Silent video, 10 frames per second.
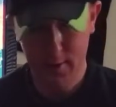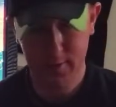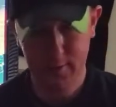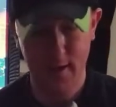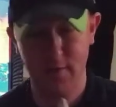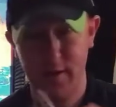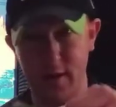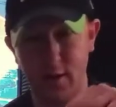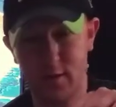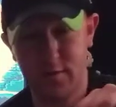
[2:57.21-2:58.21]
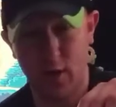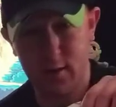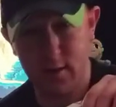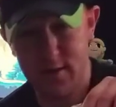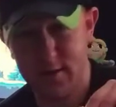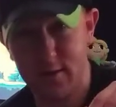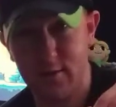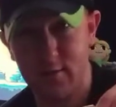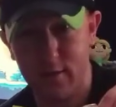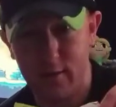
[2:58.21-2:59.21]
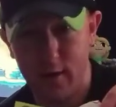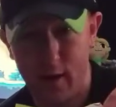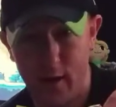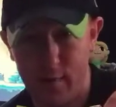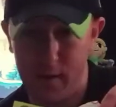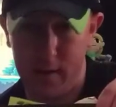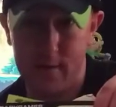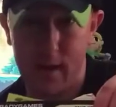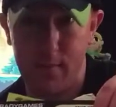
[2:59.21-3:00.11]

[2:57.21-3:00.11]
Castlevania Curse of Darkness. I've beaten this game